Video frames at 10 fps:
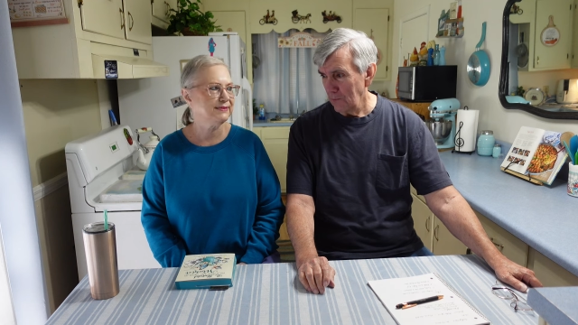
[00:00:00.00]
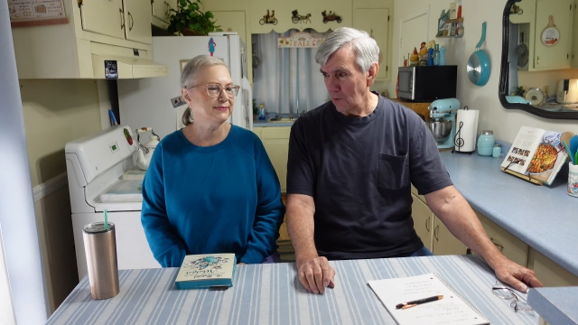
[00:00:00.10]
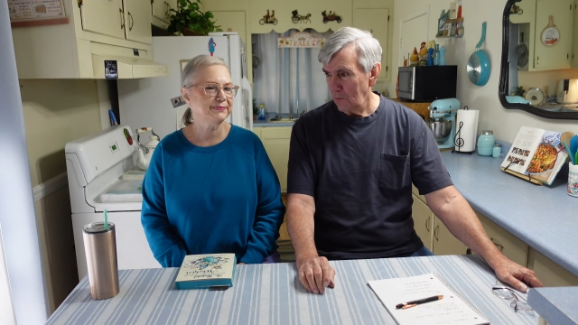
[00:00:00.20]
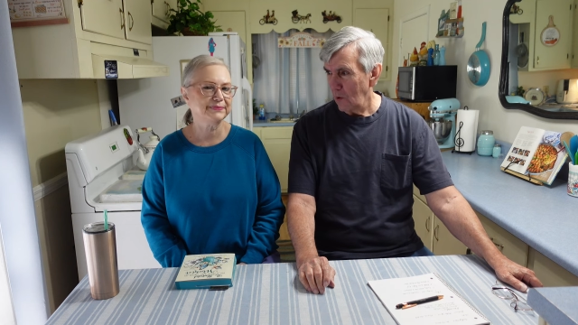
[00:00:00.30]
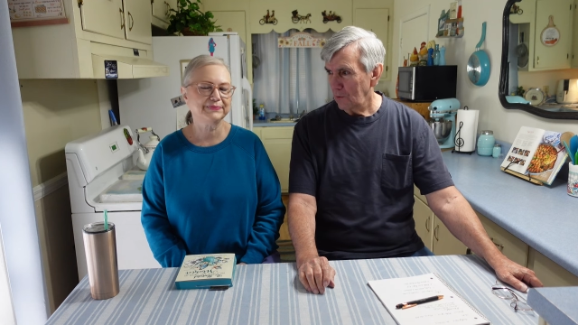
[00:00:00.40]

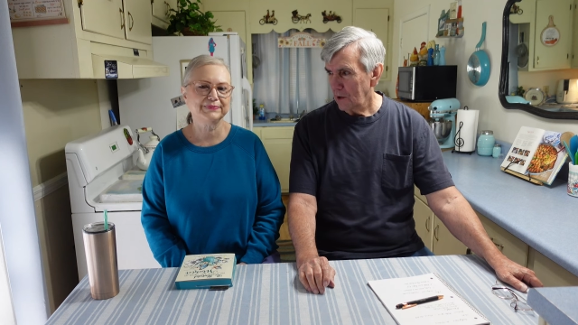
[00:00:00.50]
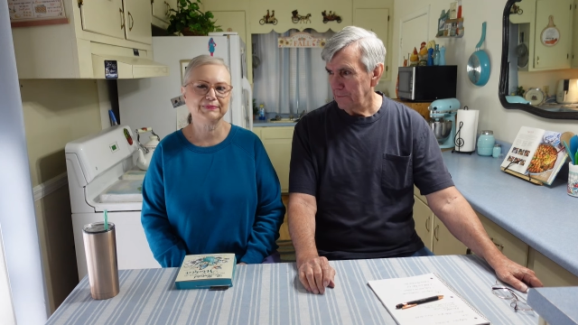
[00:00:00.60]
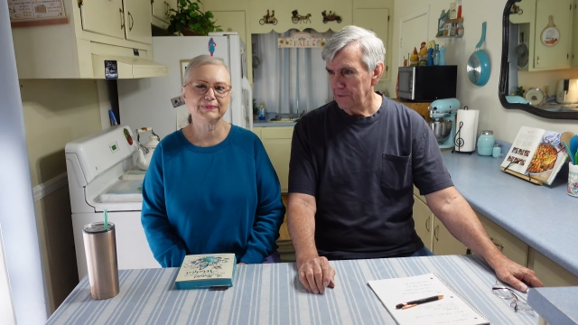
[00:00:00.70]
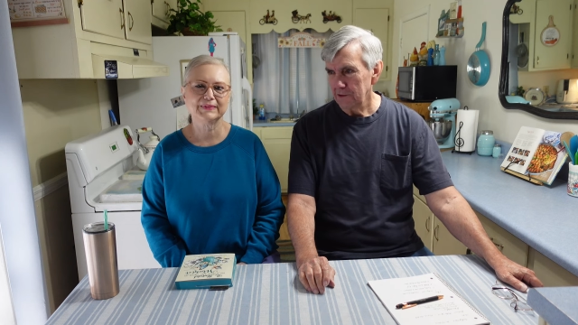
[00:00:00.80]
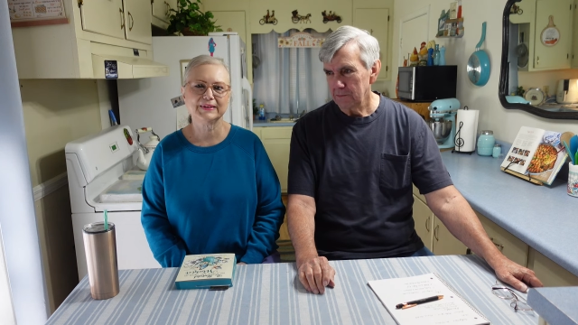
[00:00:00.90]
Speaker 1: We woke
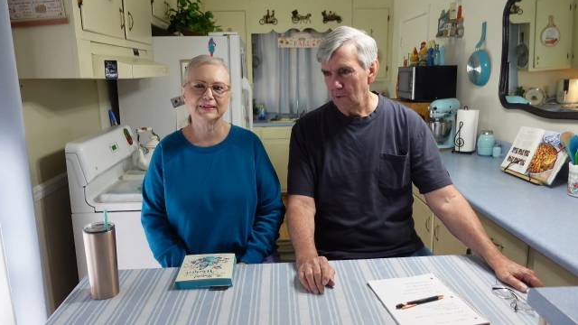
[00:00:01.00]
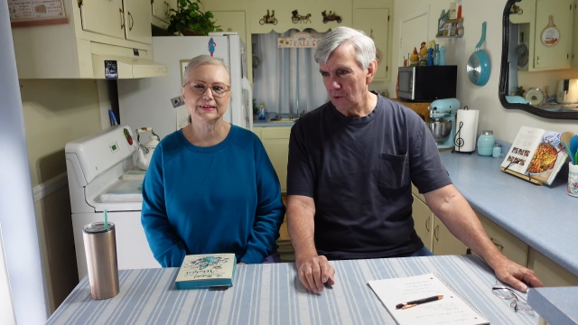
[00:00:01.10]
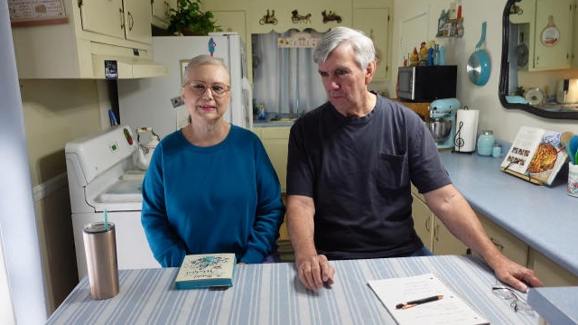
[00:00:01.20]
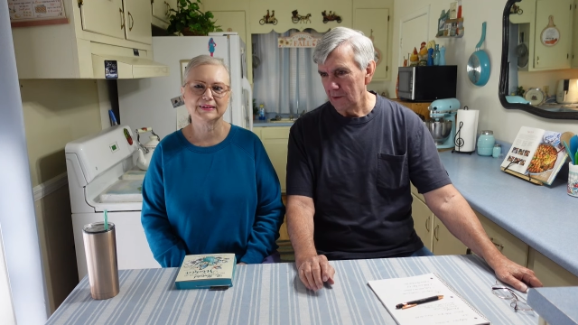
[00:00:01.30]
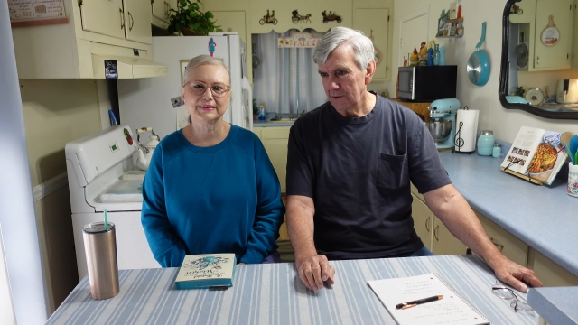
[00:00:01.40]
up this
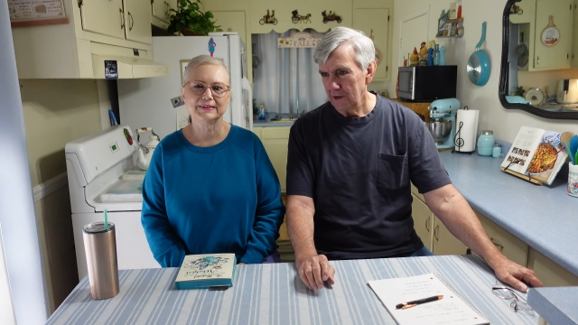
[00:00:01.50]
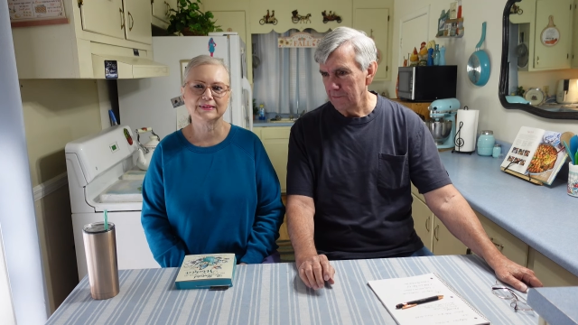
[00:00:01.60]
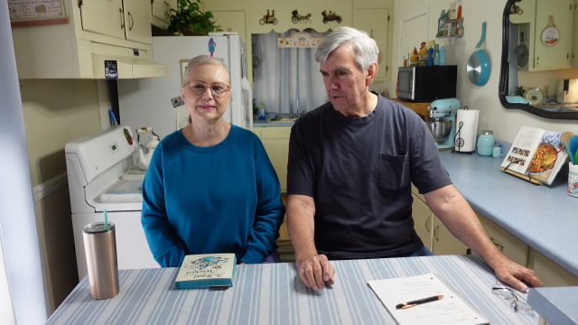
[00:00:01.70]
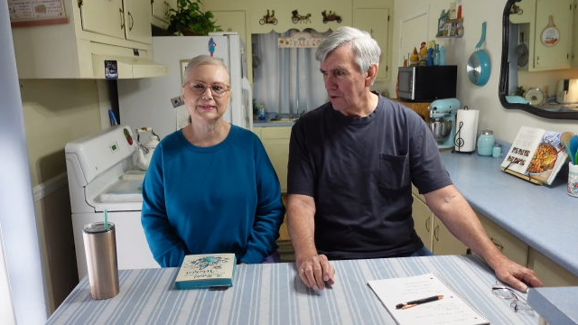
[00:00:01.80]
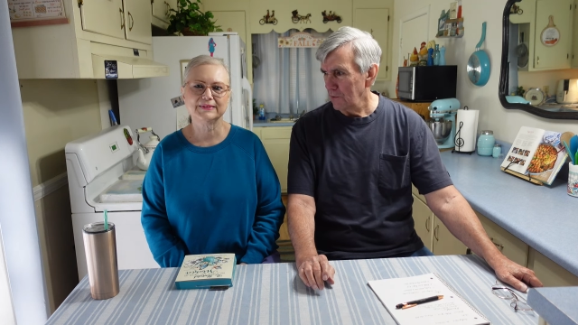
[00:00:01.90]
morning with
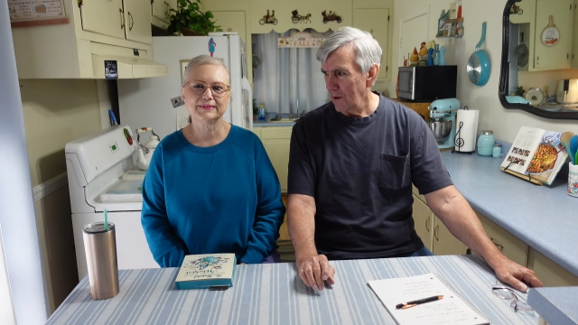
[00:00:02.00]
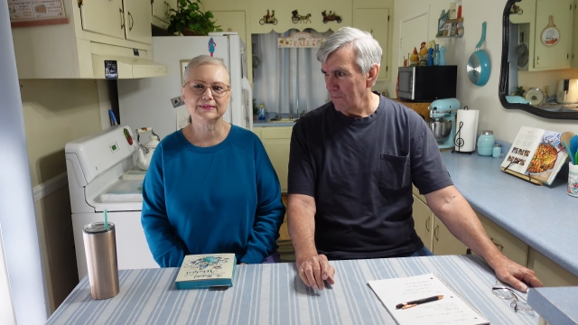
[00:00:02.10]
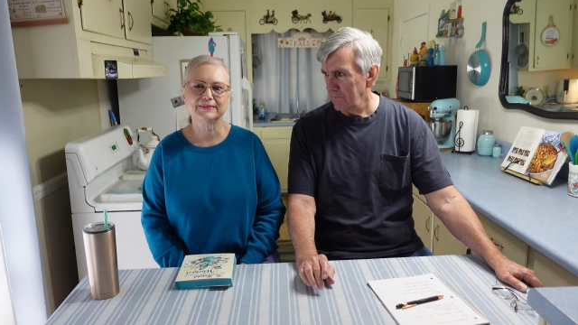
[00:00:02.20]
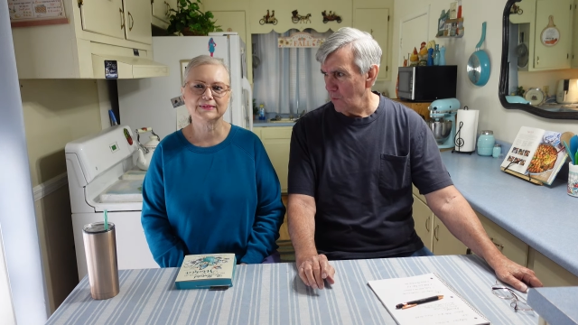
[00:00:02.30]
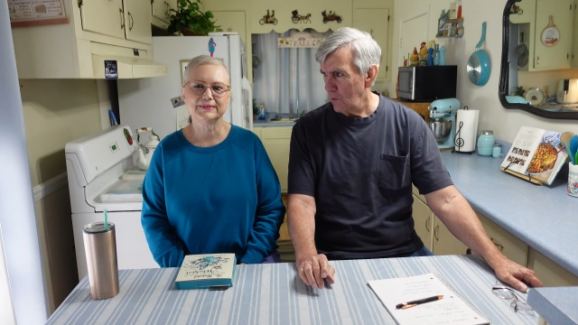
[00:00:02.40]
temperature
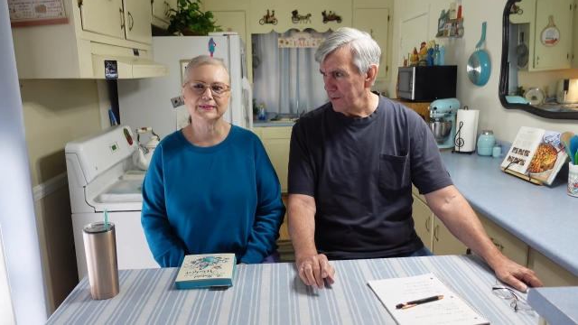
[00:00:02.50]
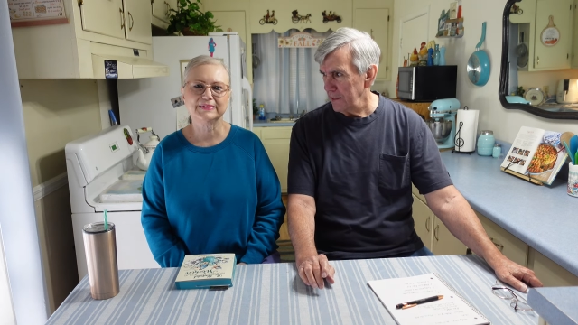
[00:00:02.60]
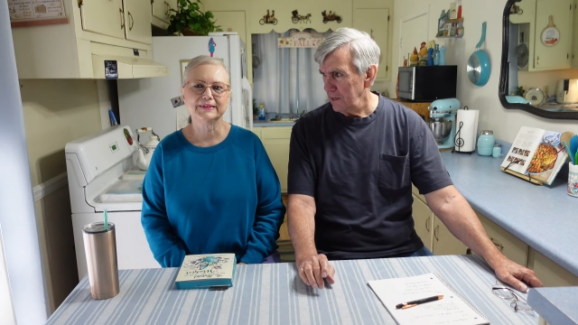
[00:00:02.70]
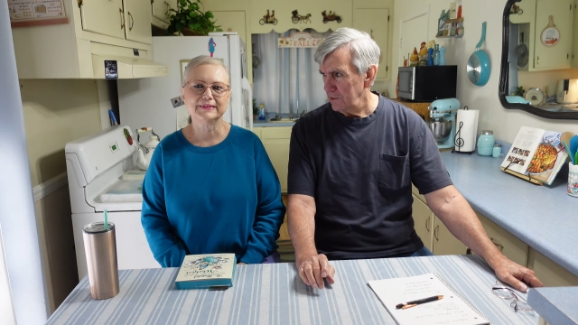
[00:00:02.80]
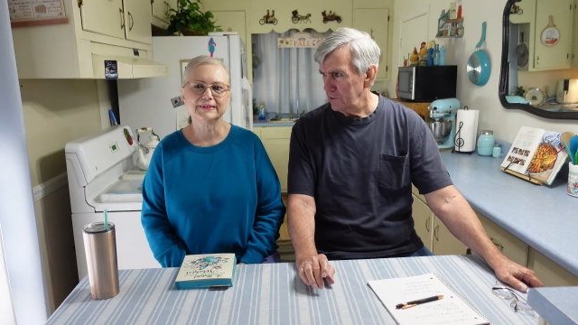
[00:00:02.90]
around
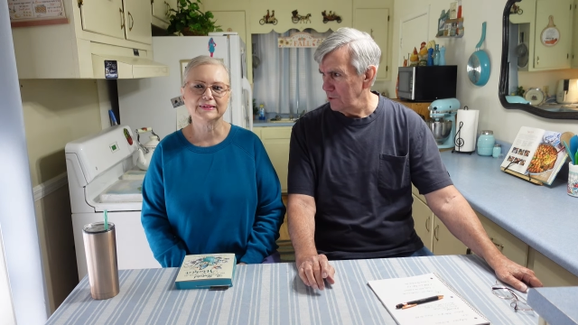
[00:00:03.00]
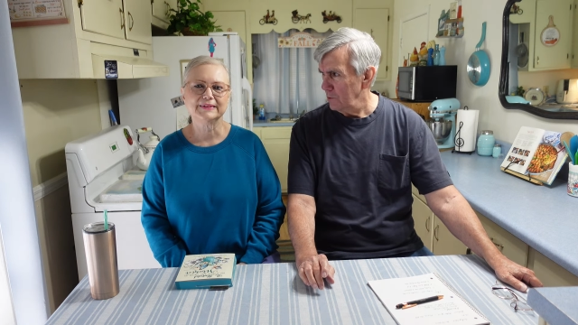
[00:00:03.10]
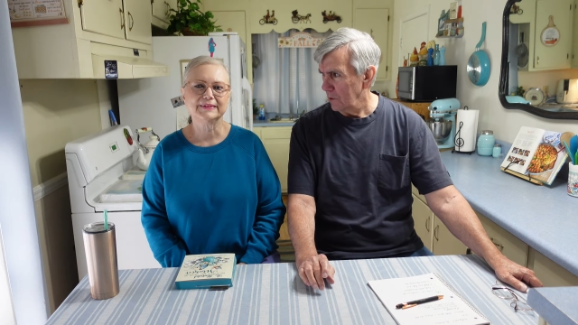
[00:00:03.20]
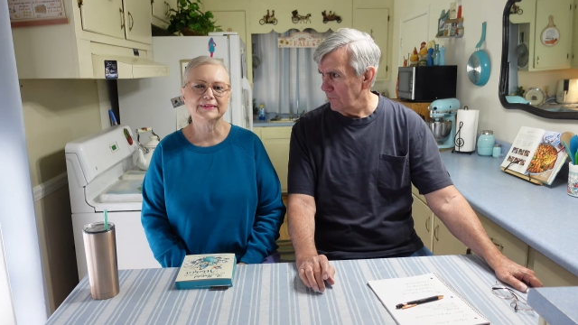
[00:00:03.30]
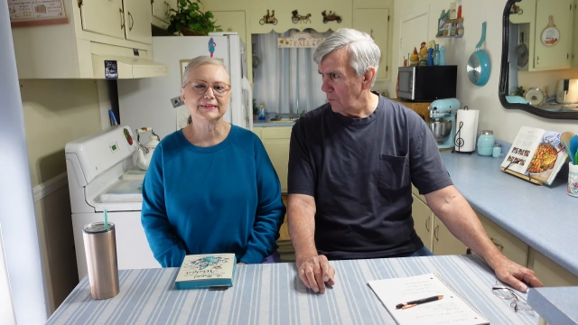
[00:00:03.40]

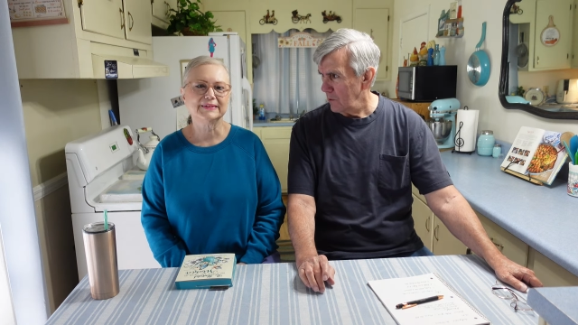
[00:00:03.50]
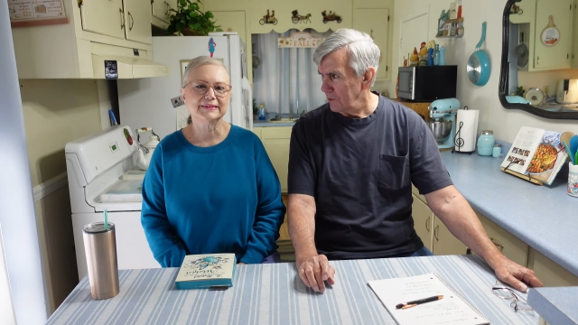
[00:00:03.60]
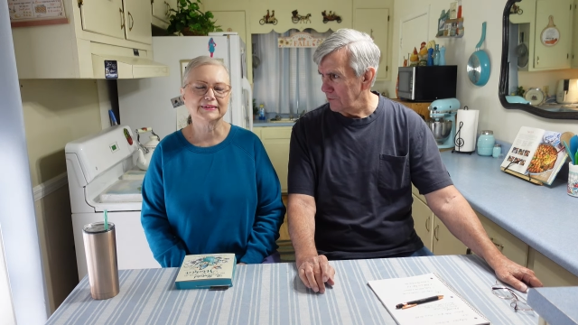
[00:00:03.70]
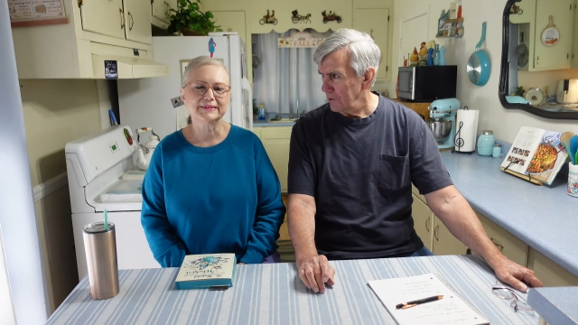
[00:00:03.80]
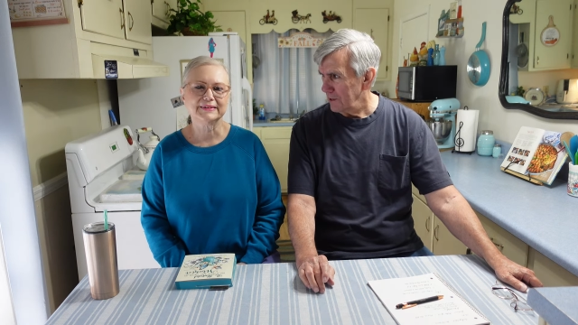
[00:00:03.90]
42 or
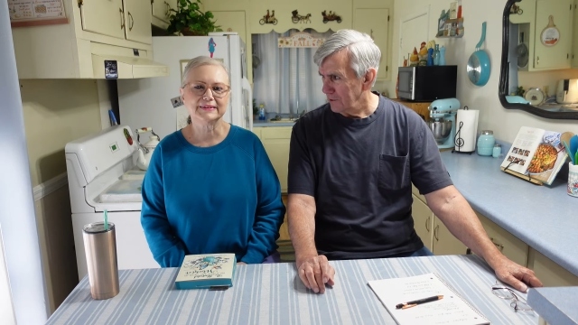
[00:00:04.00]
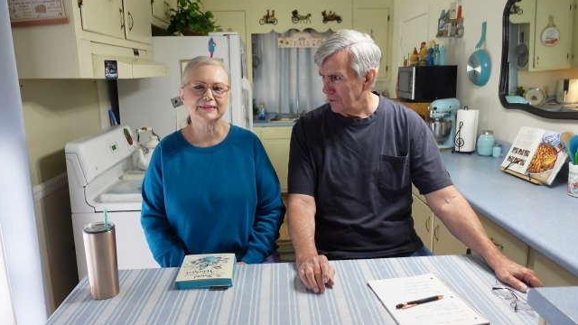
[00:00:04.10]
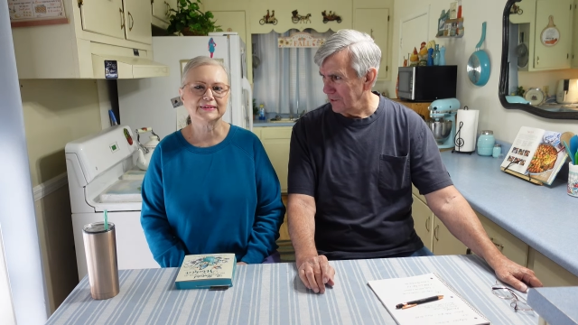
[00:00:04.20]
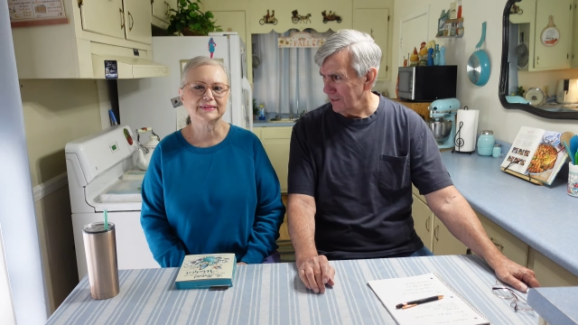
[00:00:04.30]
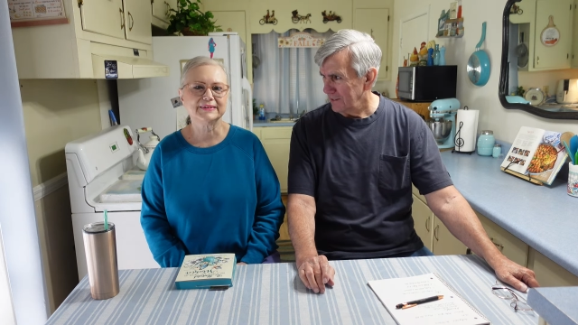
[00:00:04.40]
43
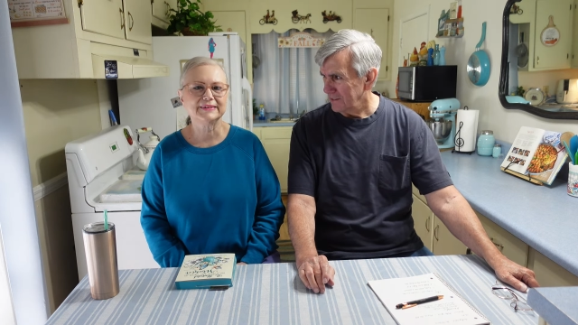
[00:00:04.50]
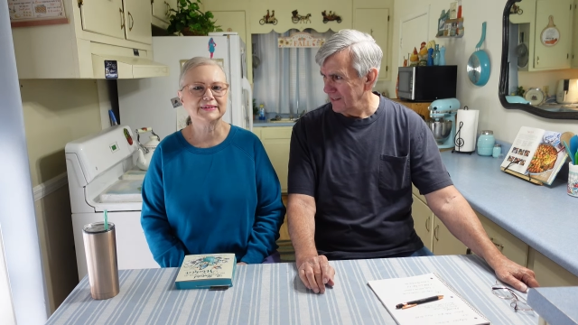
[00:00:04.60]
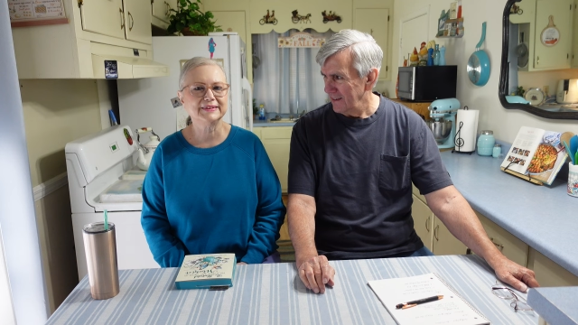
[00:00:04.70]
degrees.